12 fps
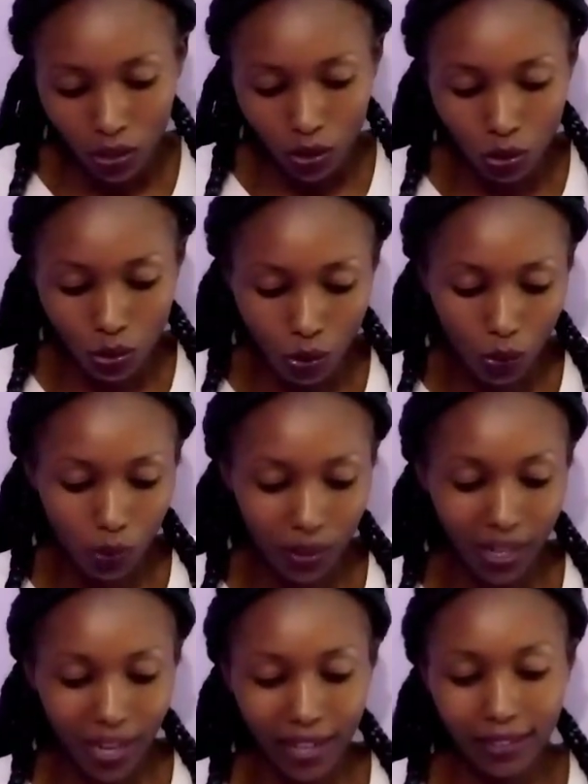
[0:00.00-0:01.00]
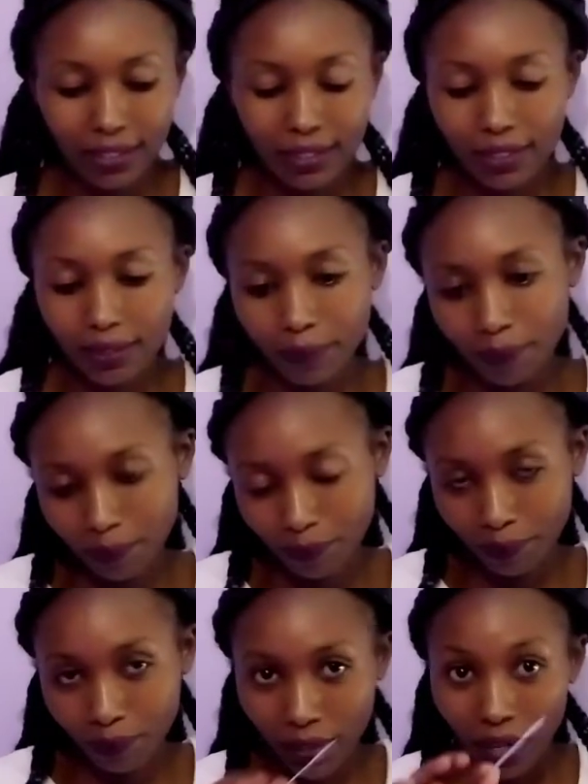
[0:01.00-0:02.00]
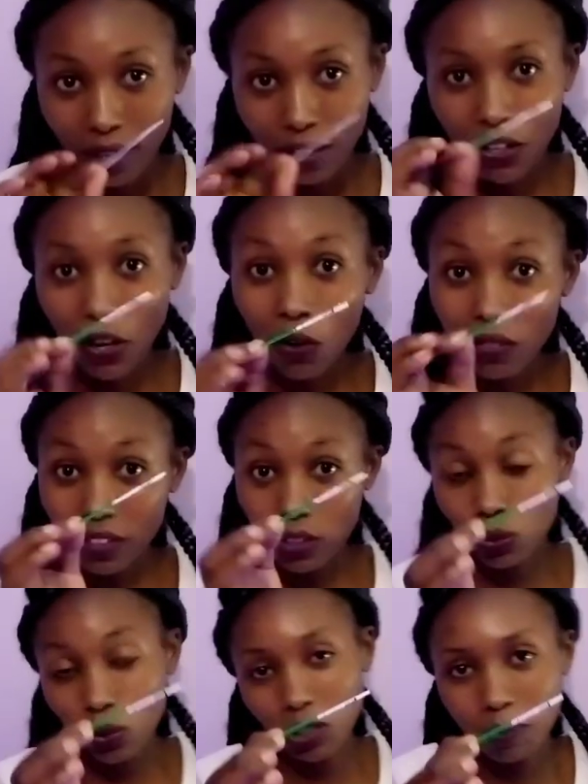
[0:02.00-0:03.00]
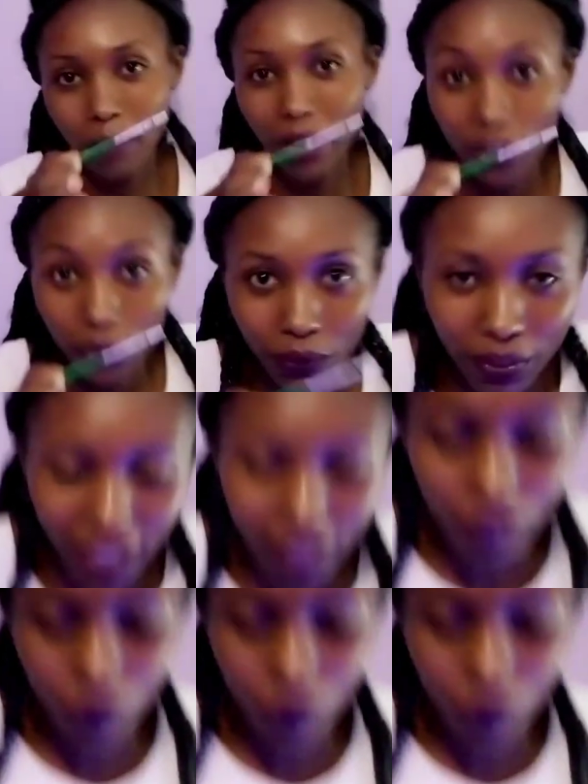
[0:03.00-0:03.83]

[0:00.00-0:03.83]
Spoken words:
So guys, now this was my urine.